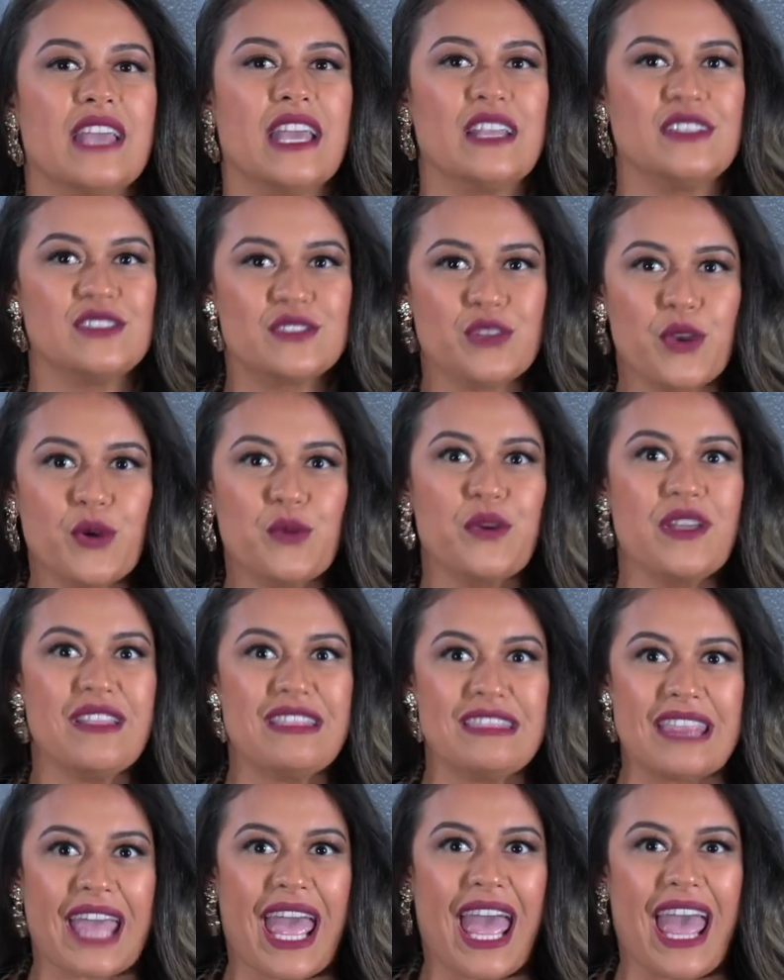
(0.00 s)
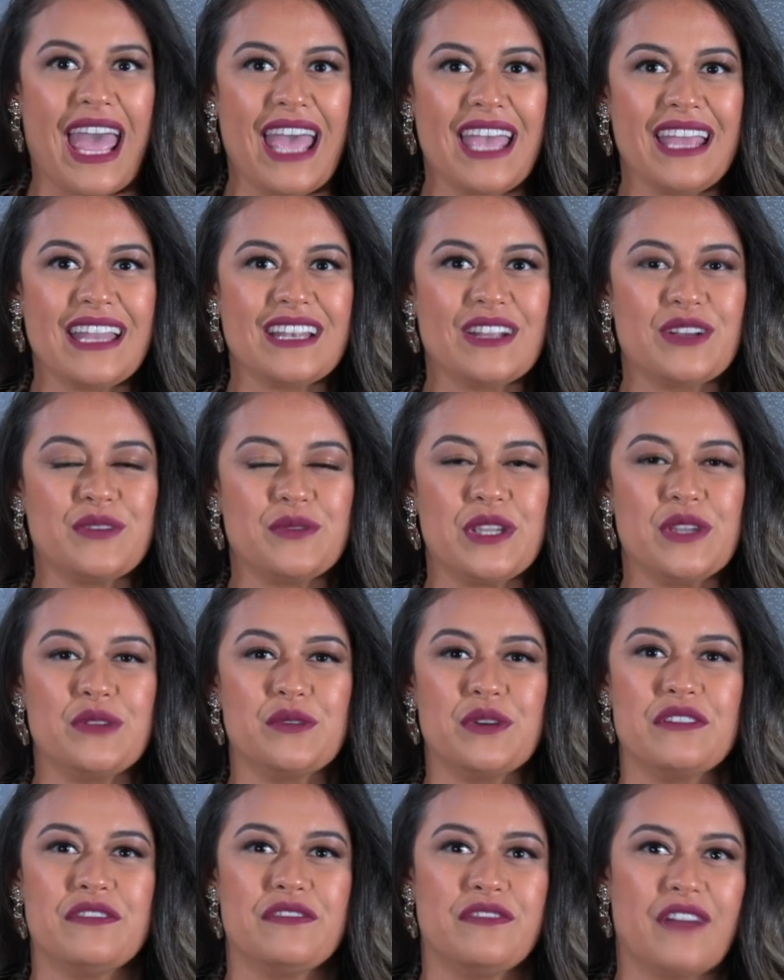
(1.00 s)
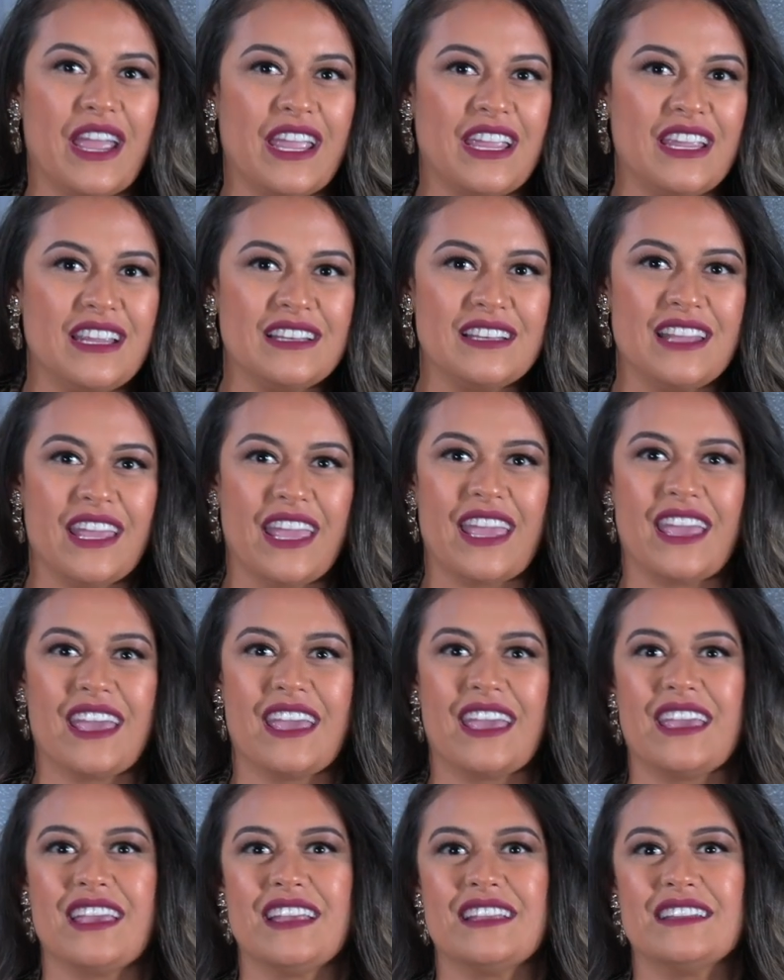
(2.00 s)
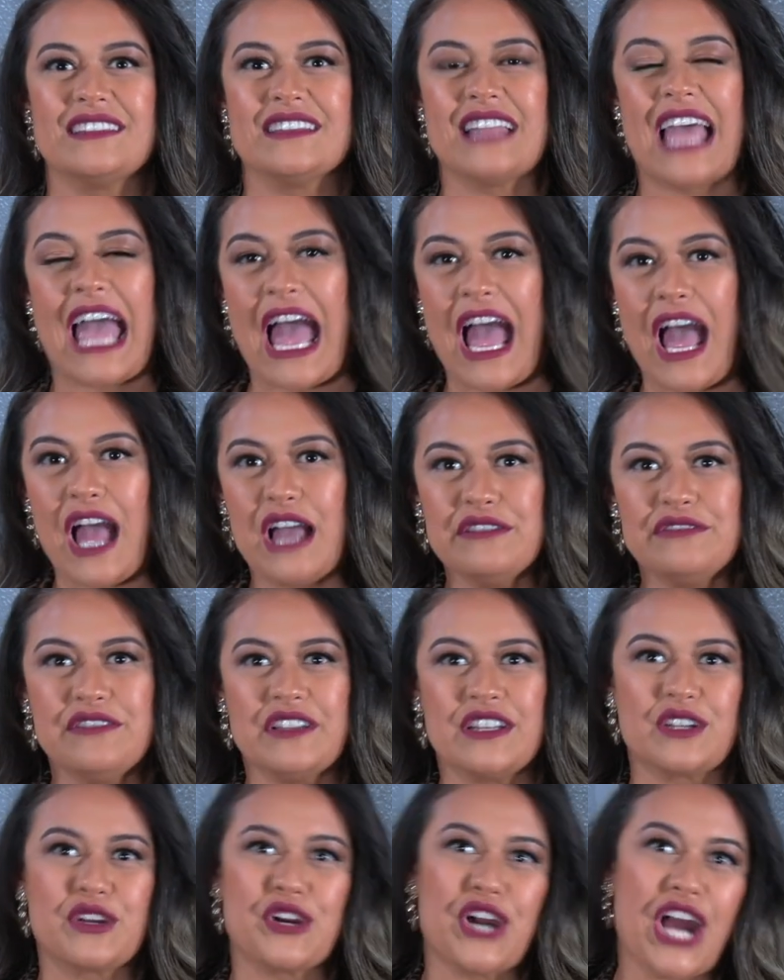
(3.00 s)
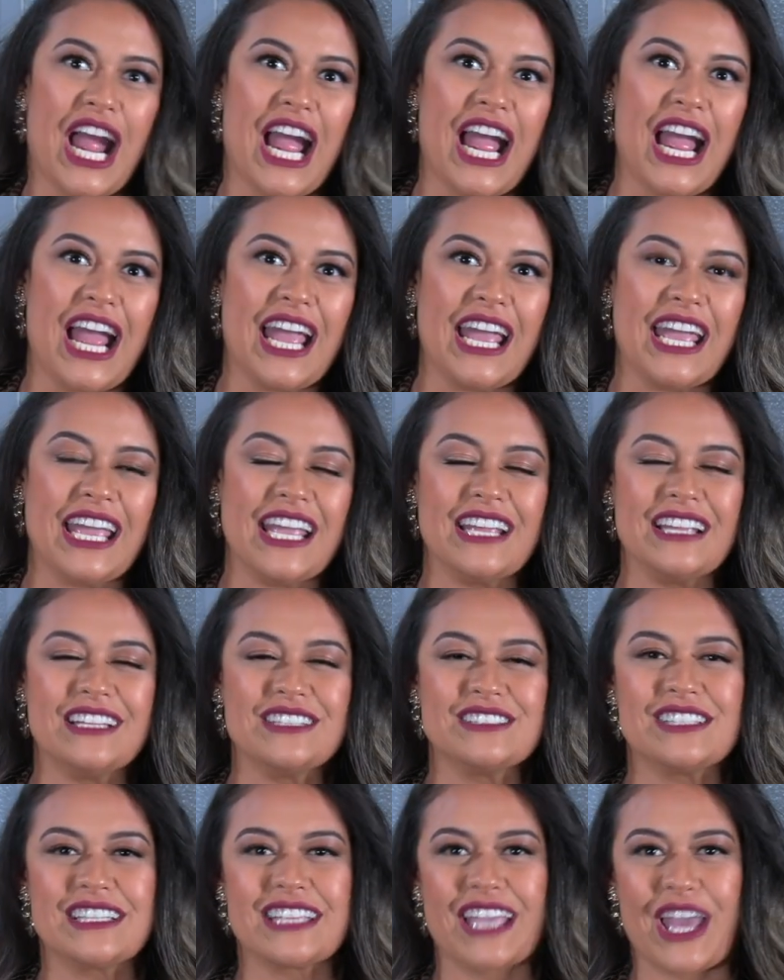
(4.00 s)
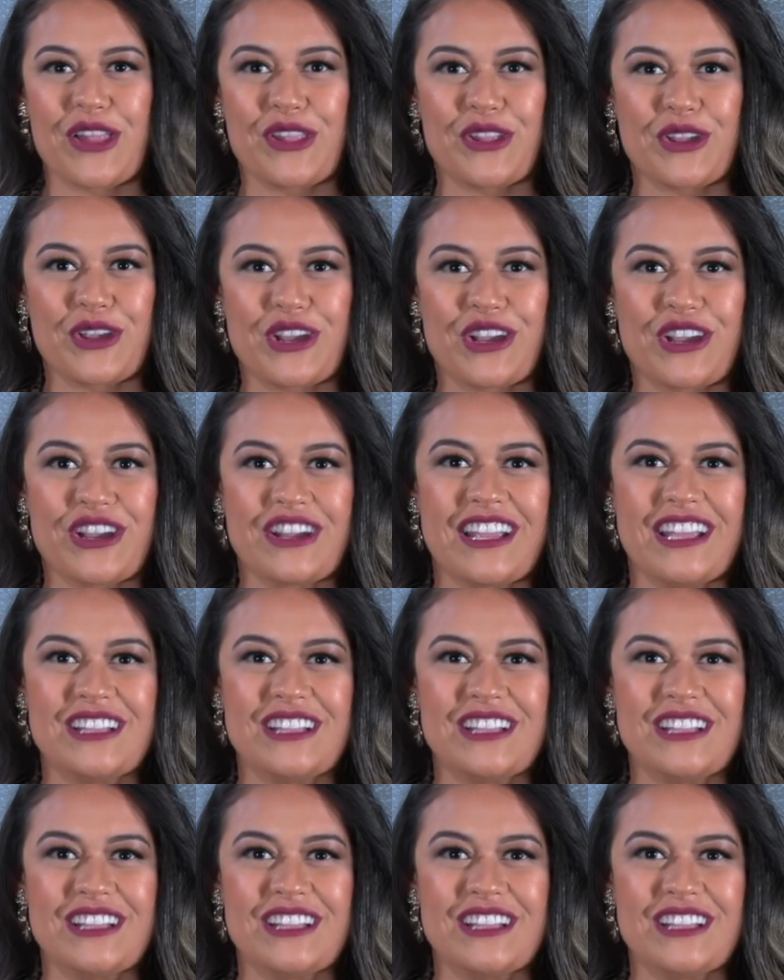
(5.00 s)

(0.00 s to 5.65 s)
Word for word: And so with that, we would fight and laugh and cry together.